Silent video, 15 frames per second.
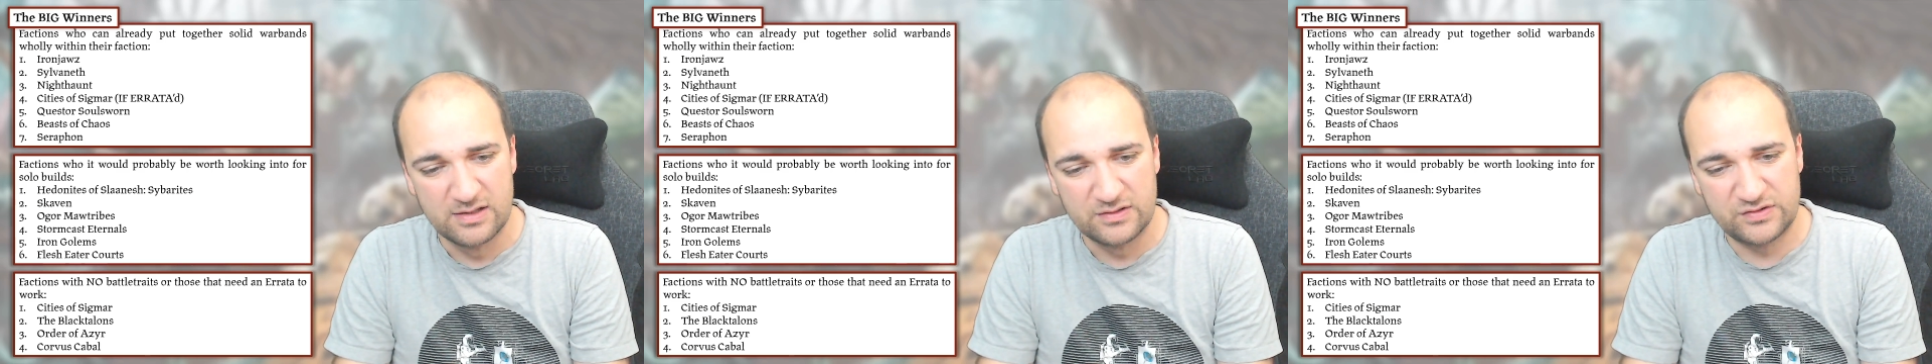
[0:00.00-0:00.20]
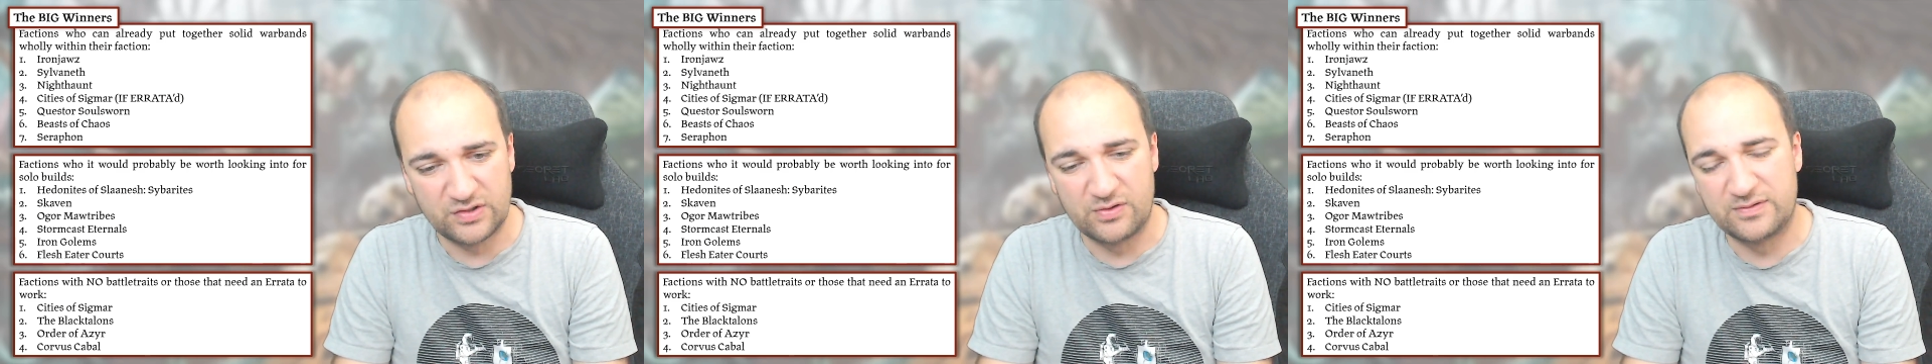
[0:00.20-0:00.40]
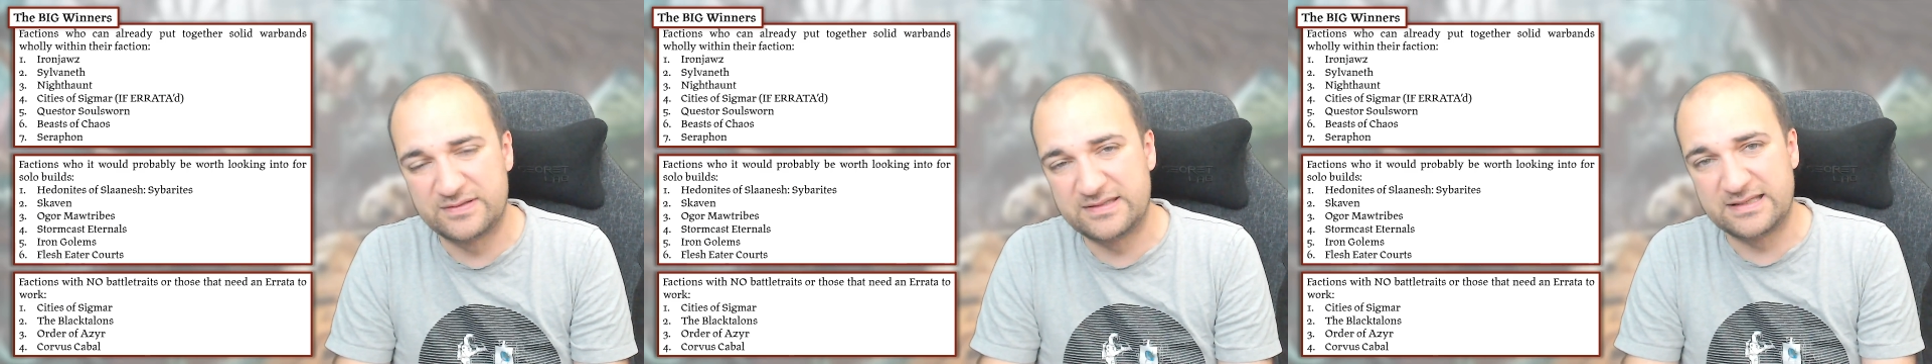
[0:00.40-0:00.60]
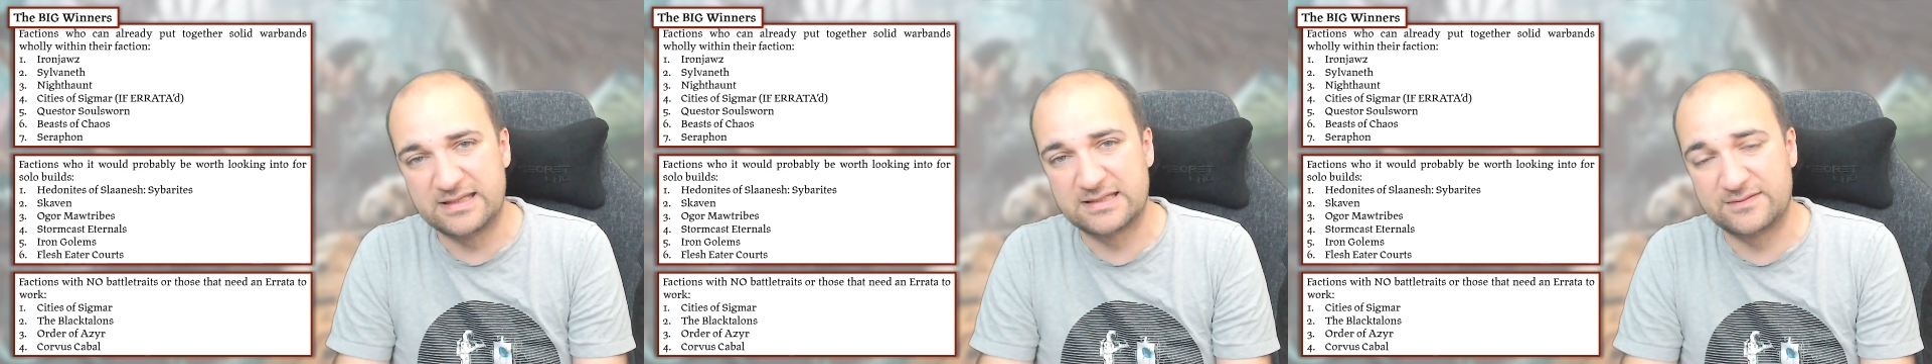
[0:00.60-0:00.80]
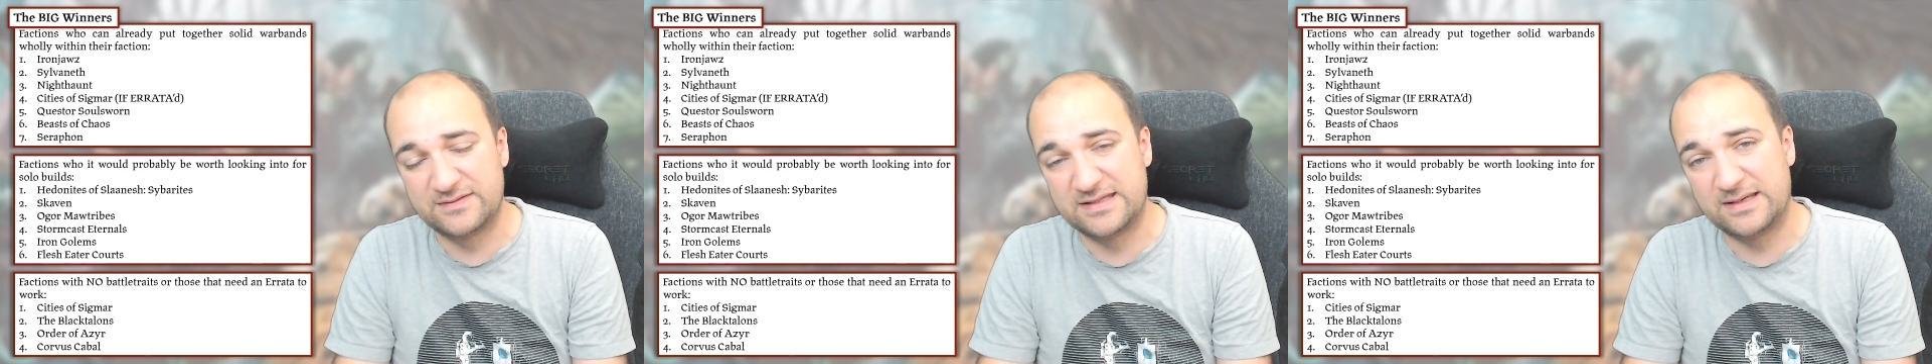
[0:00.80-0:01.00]
So
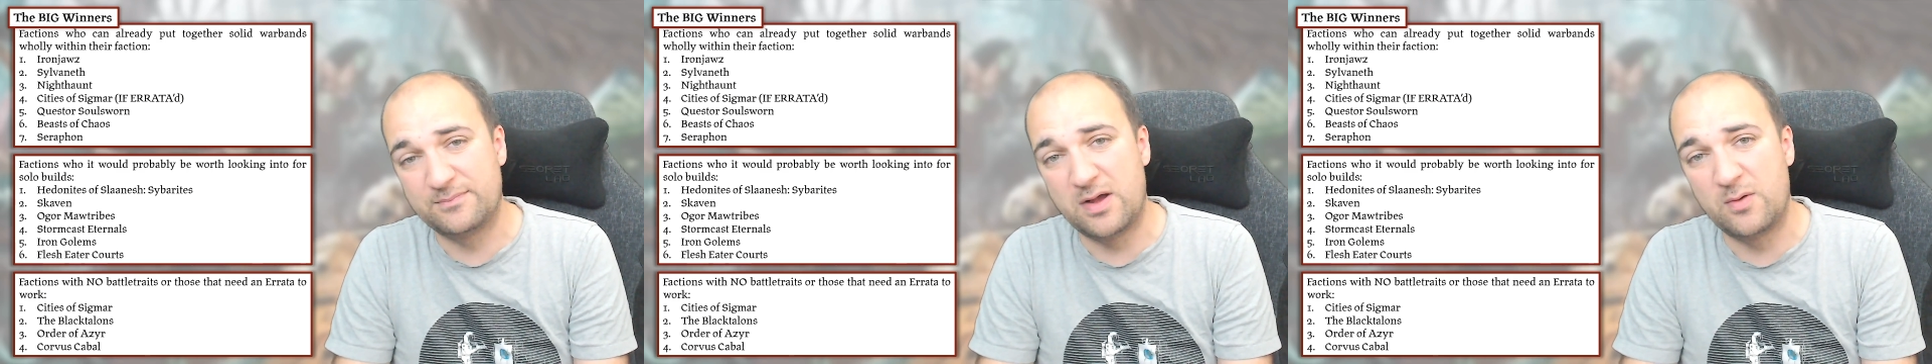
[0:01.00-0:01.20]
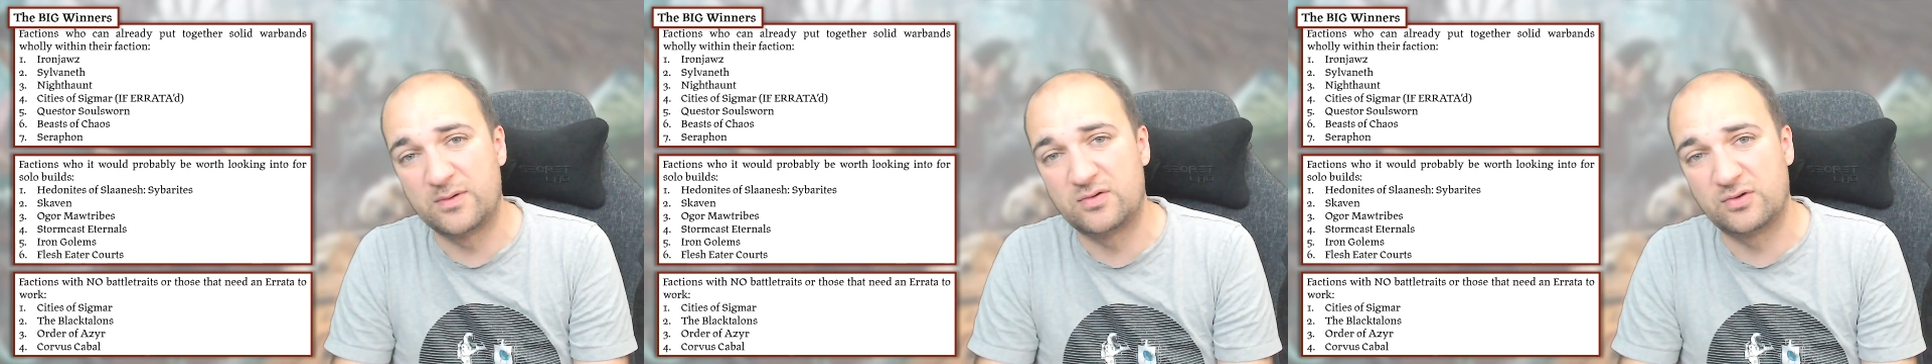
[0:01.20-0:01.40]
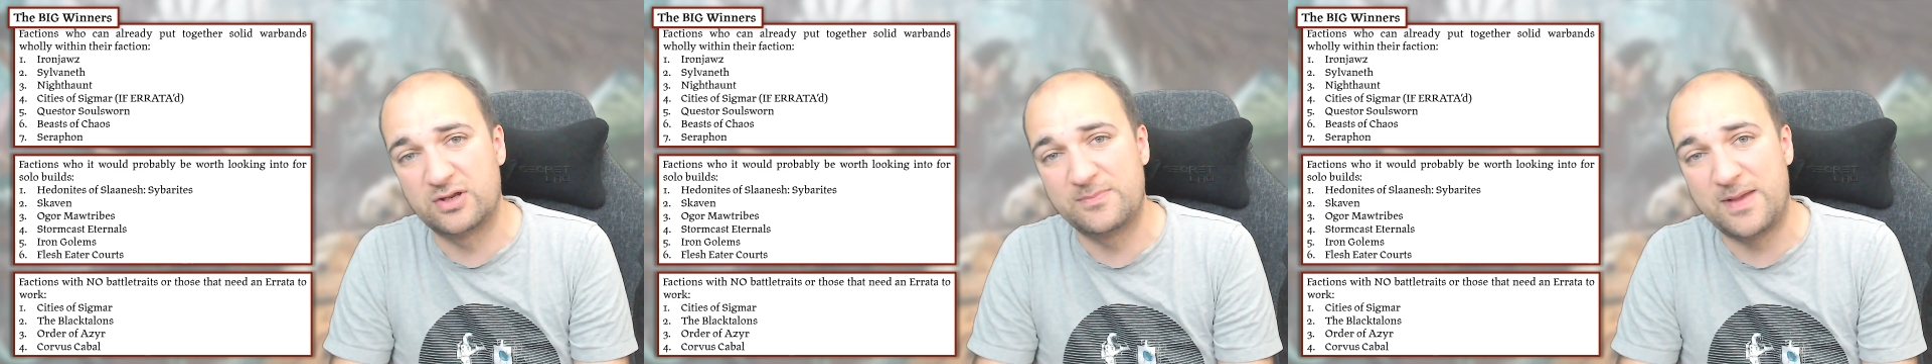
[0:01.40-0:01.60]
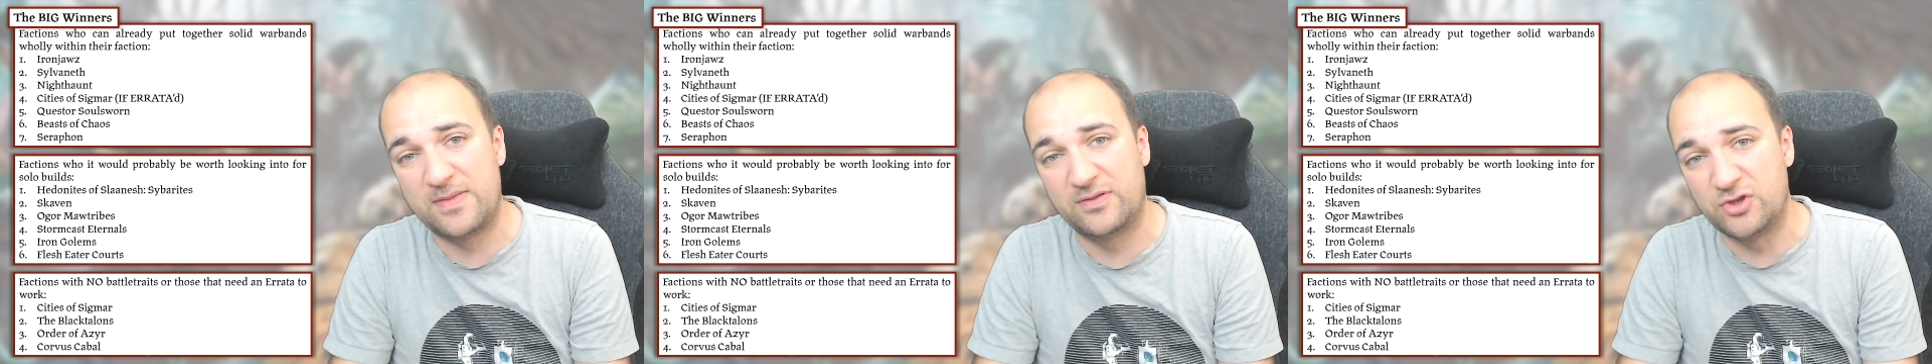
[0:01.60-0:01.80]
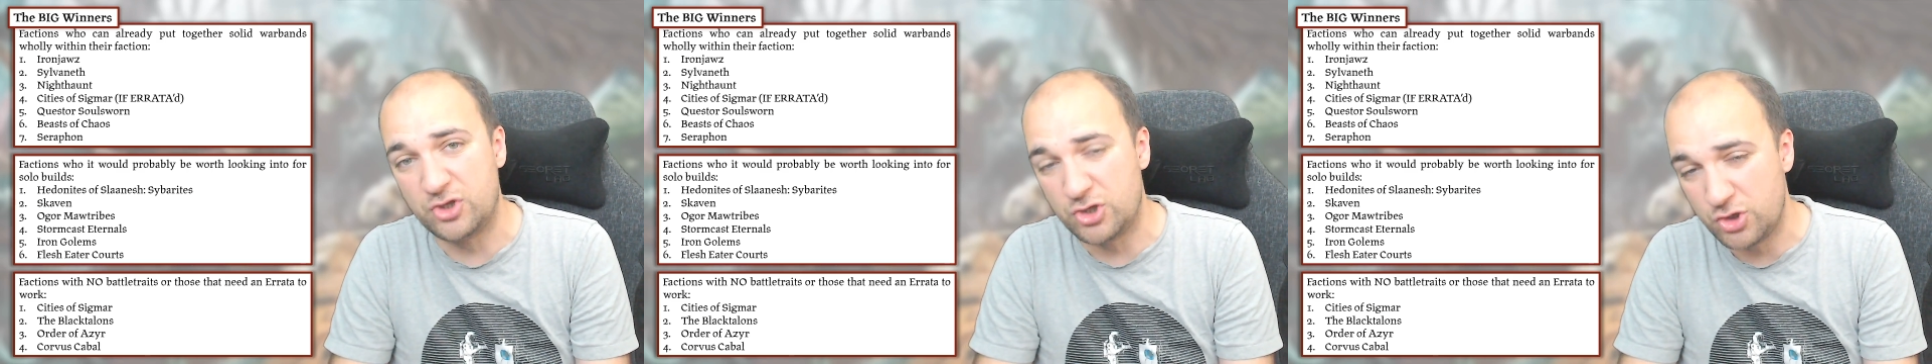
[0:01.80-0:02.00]
Cities of Sigmar, we're talking
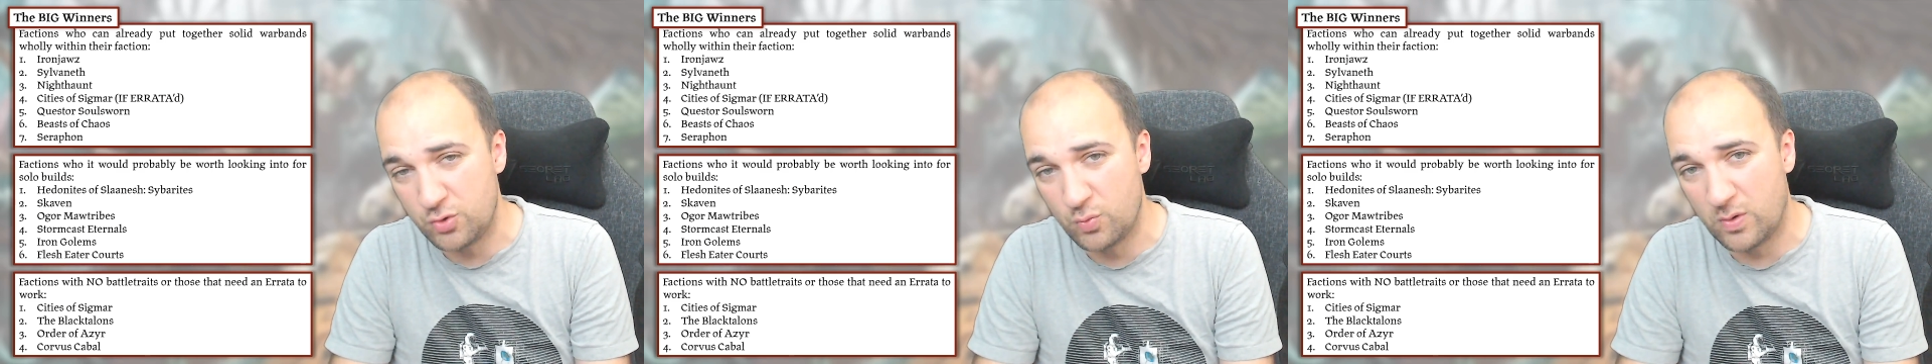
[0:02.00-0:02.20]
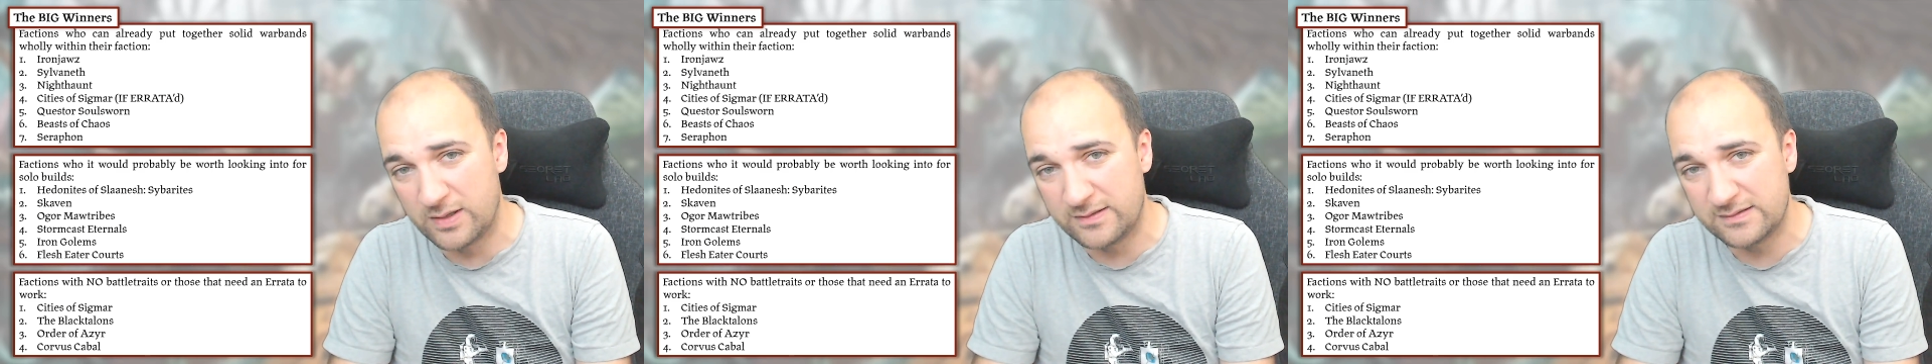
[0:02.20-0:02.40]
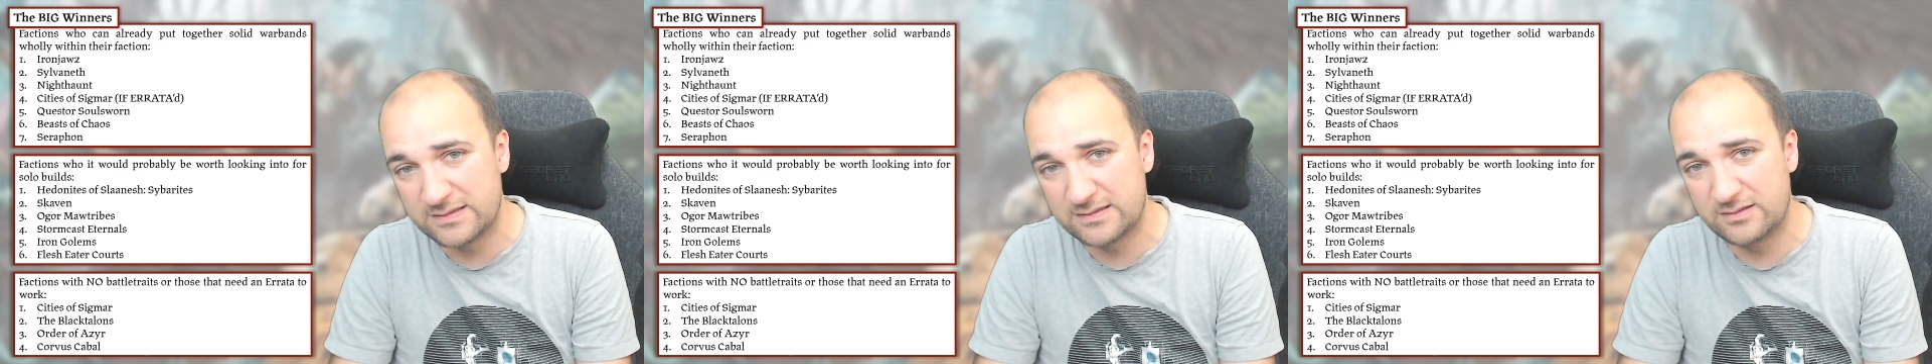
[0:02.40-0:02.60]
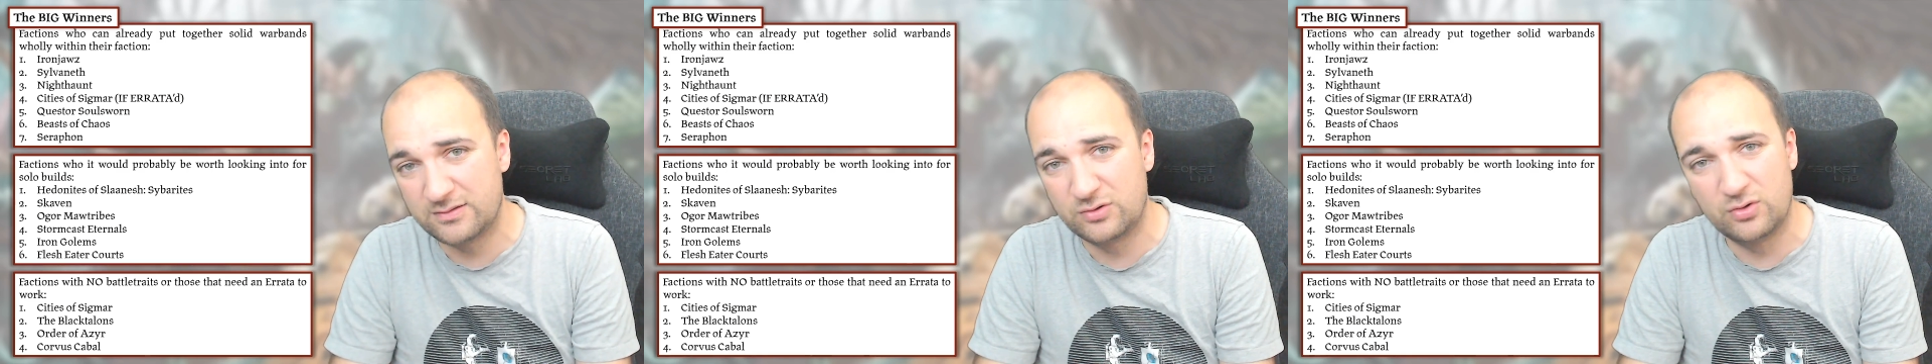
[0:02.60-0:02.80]
about the new ones,